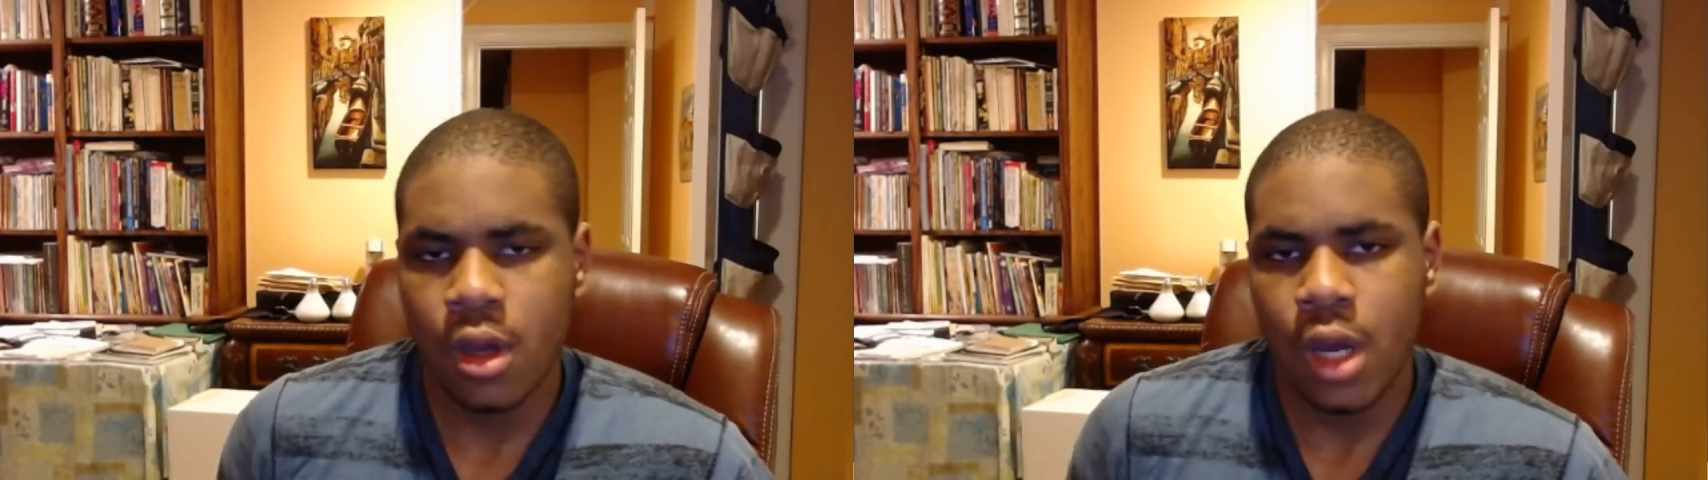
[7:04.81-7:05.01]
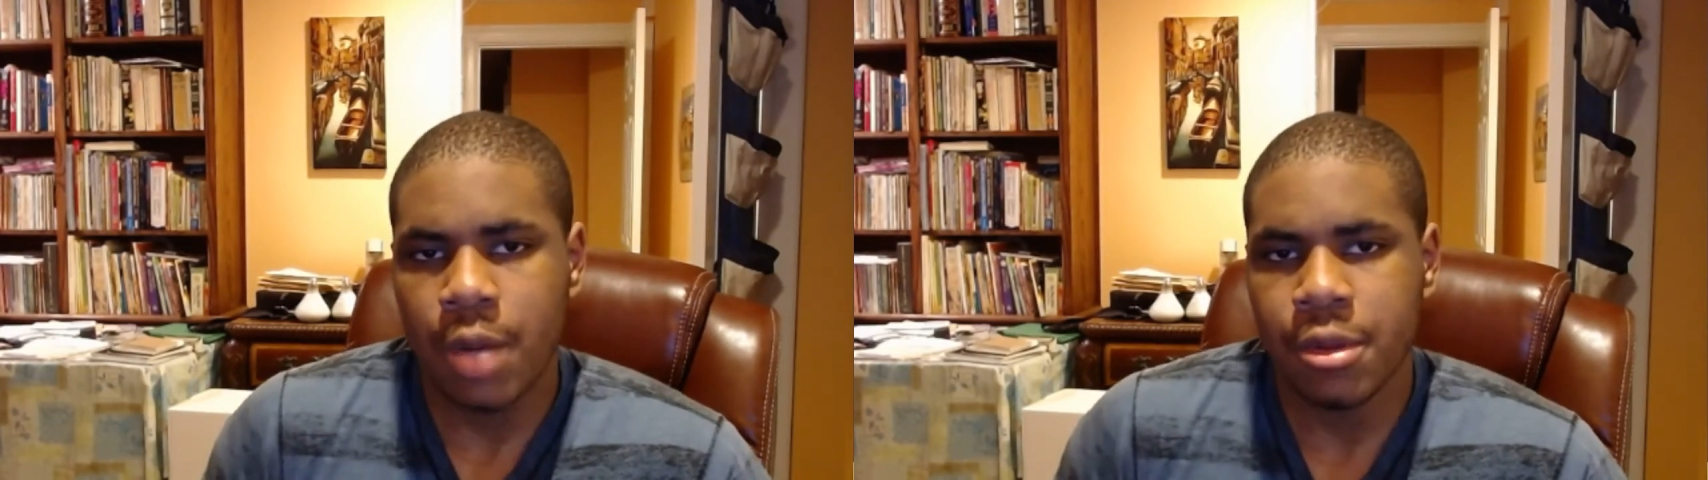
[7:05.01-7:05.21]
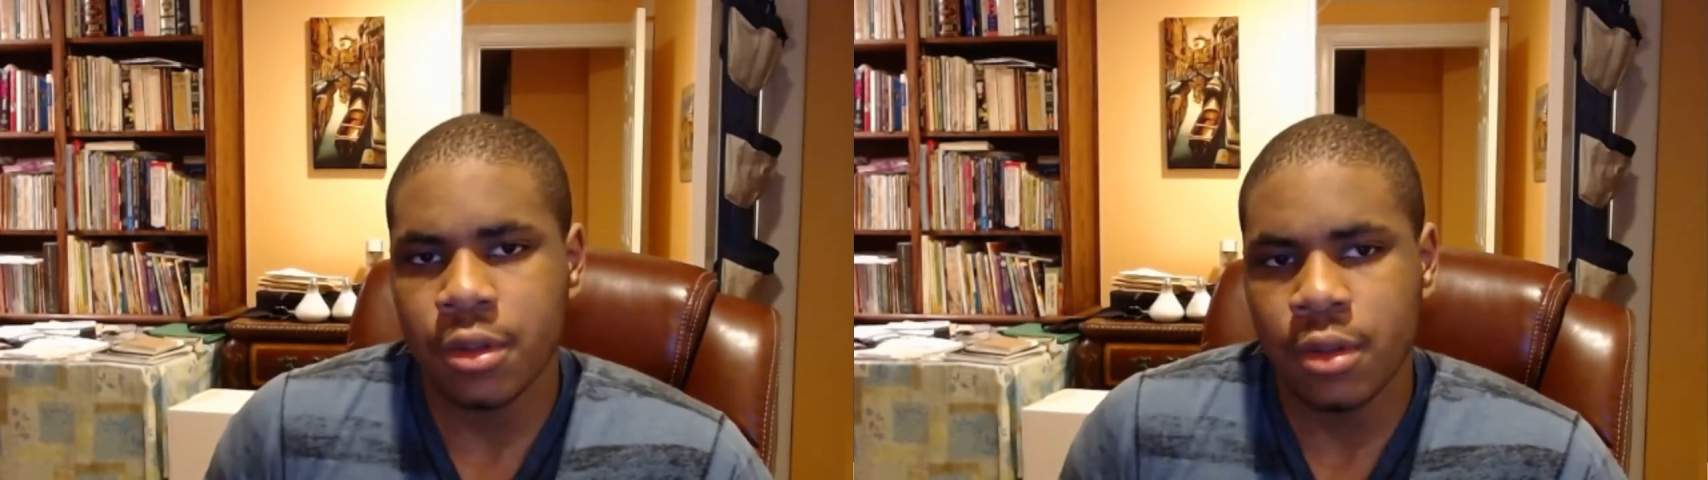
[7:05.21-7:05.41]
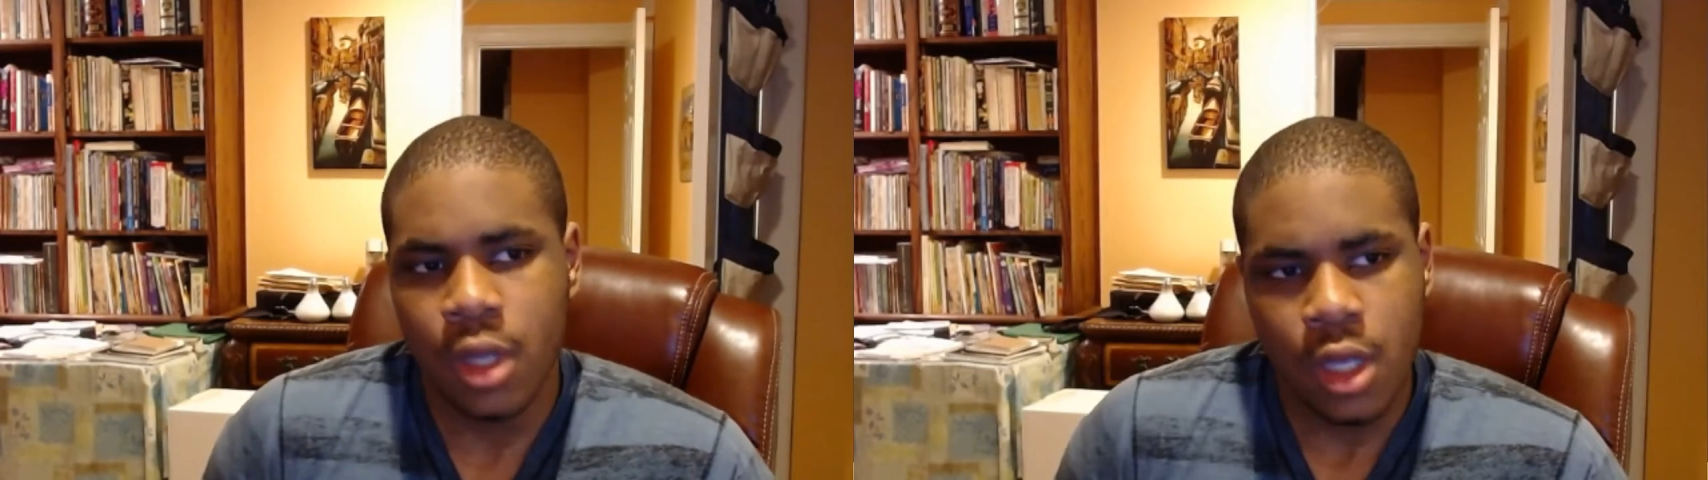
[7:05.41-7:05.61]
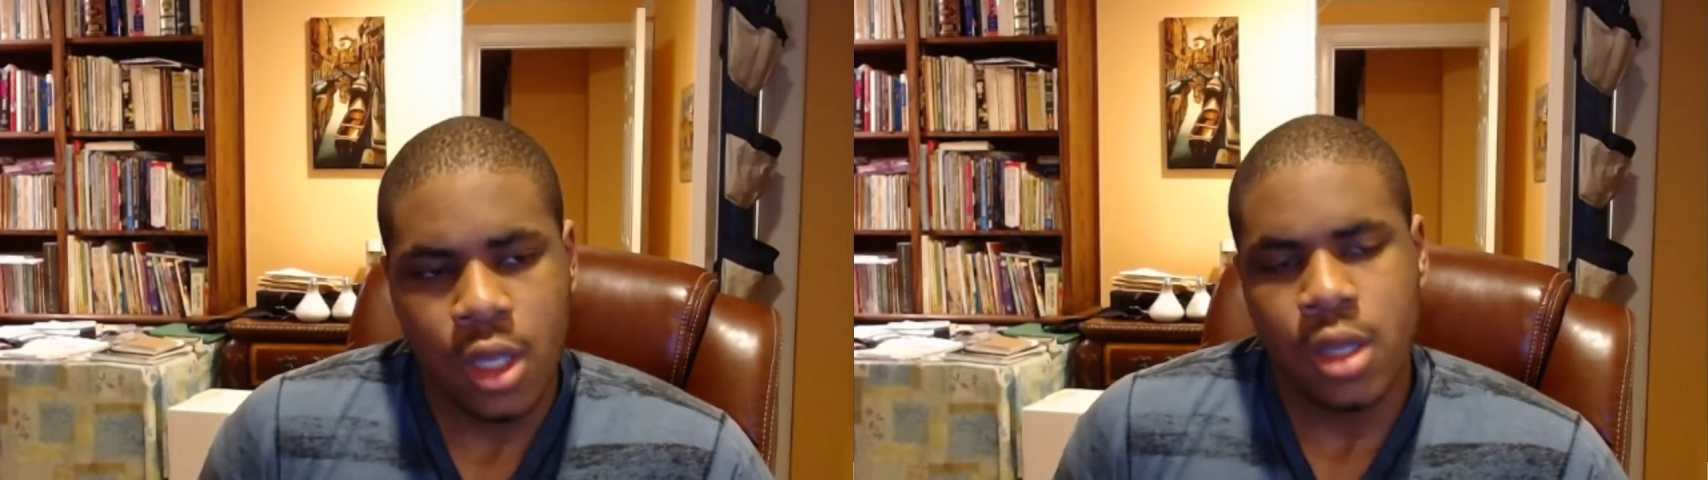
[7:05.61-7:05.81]
I mean,
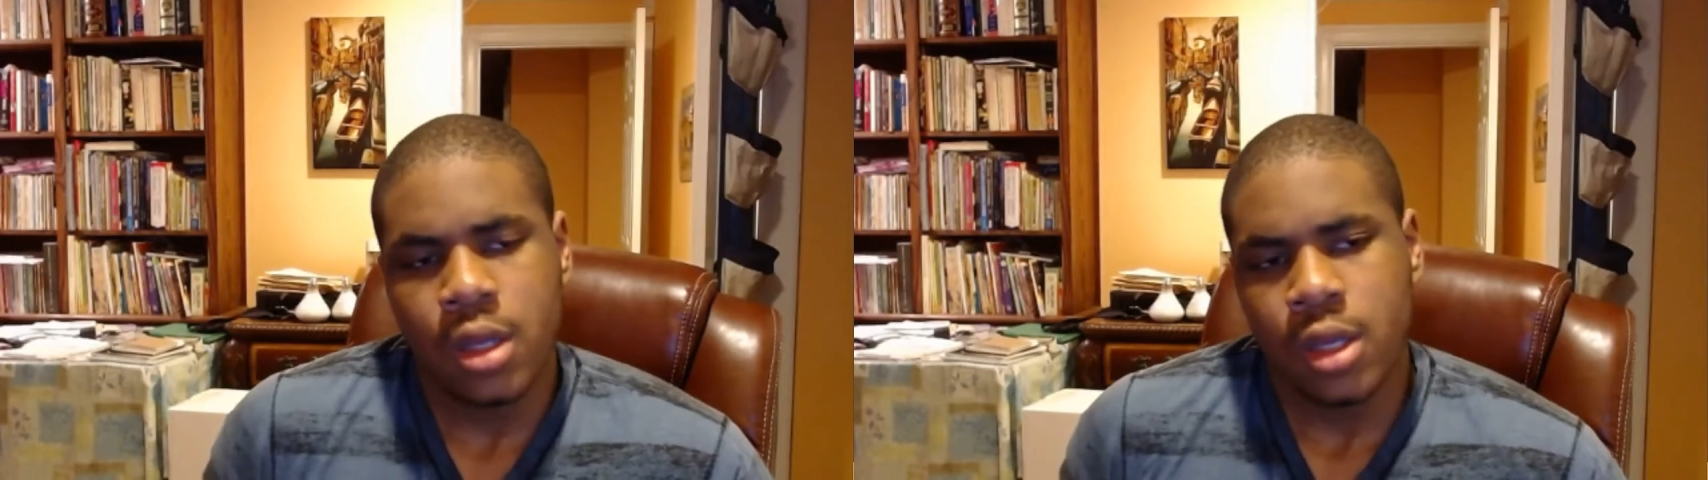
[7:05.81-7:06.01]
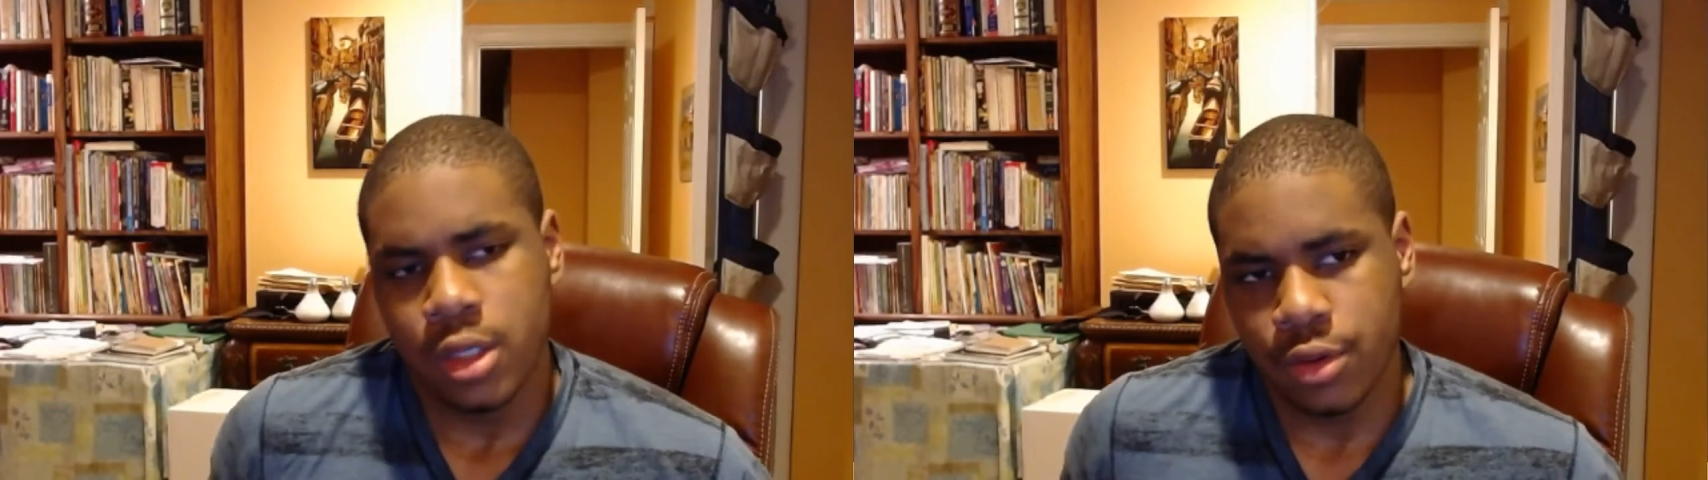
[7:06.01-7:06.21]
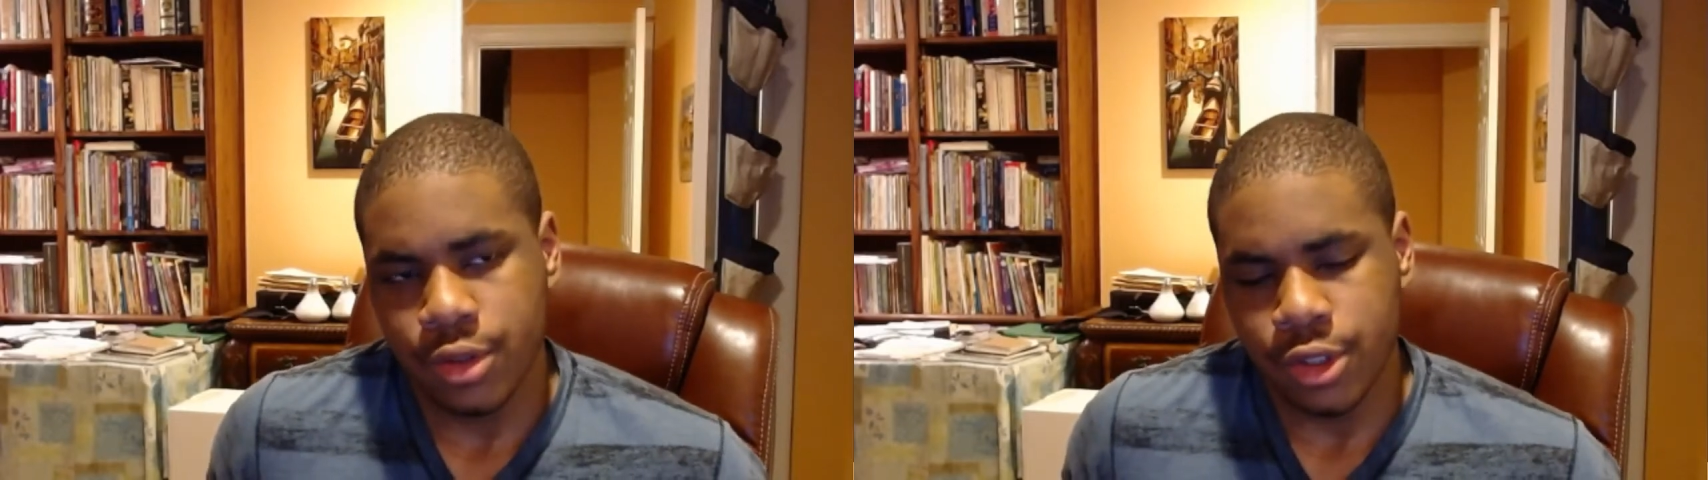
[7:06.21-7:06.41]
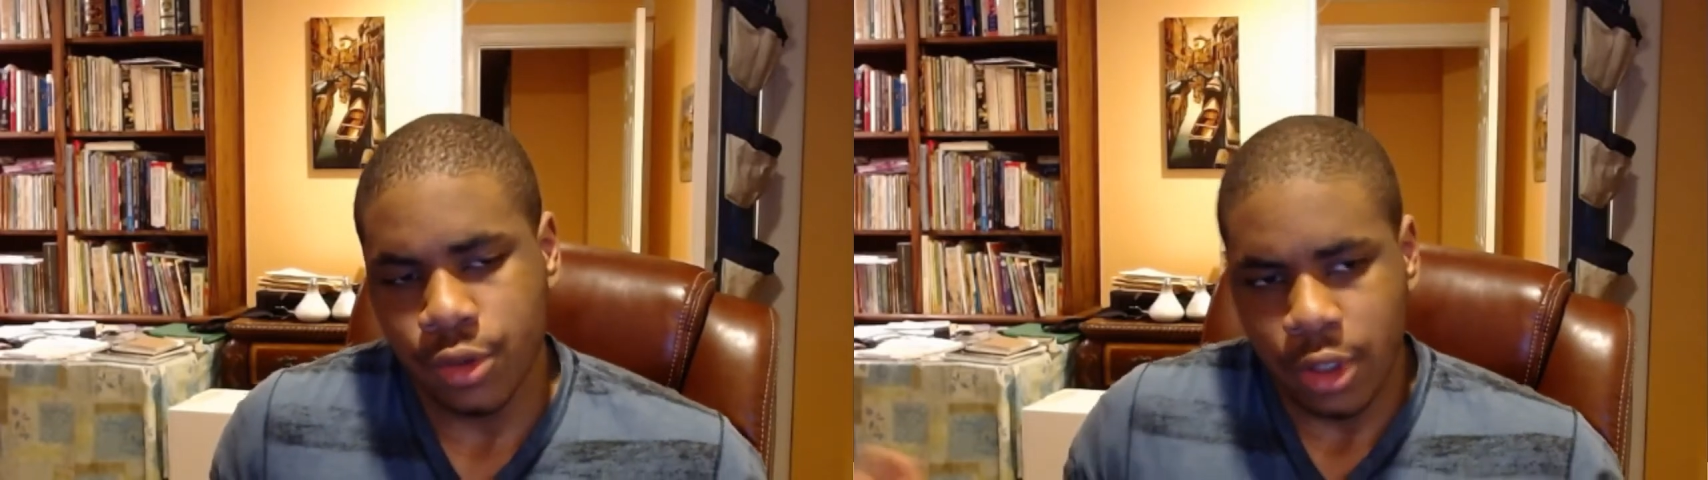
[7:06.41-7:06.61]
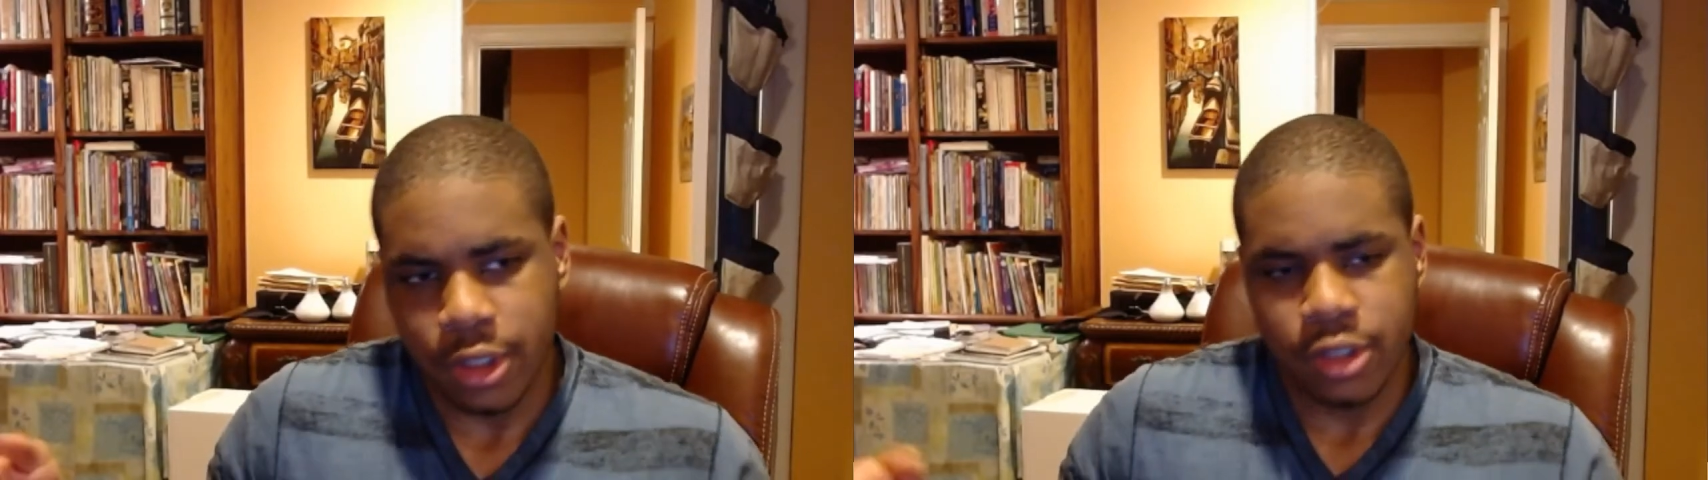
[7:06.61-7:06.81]
you'll